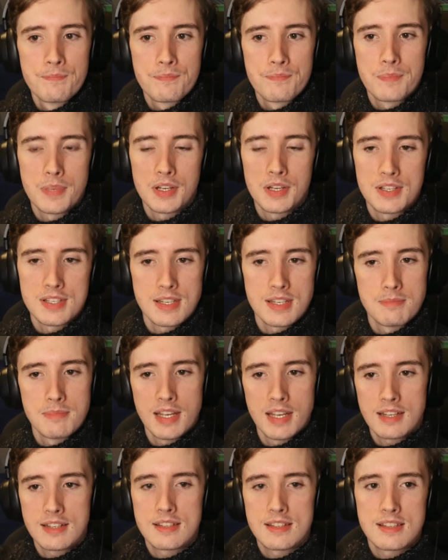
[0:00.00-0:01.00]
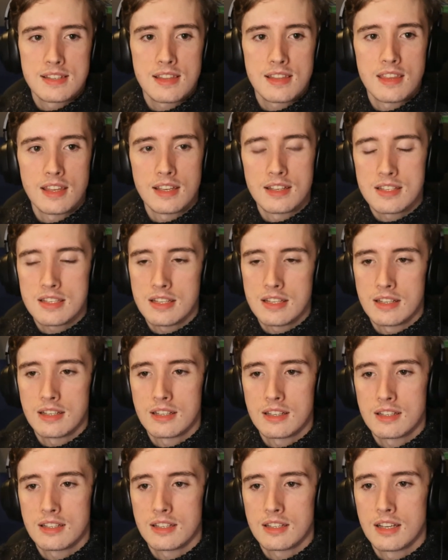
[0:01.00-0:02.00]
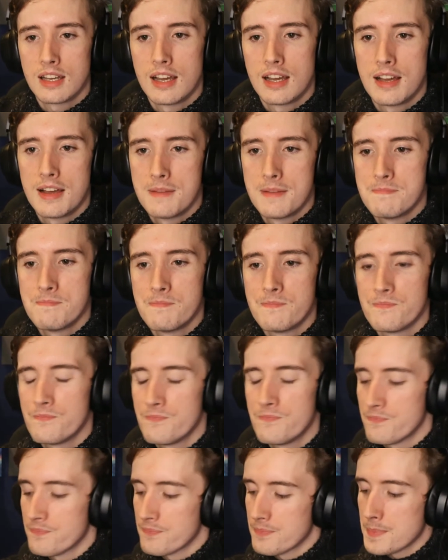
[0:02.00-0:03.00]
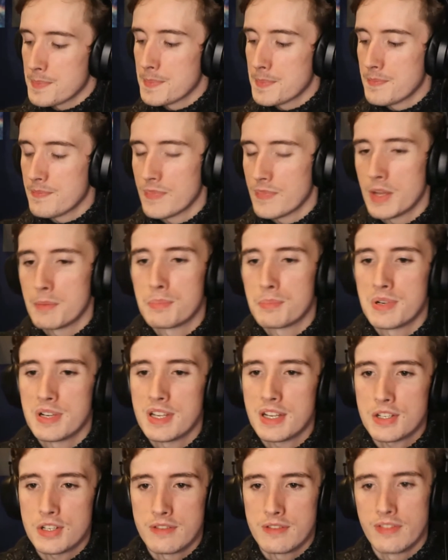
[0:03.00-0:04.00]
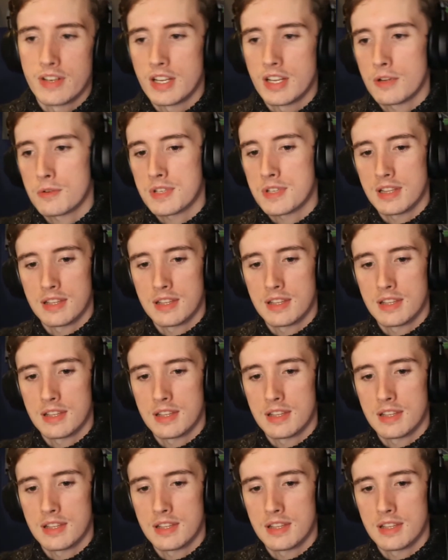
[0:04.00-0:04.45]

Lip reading: because it makes things like prediction videos,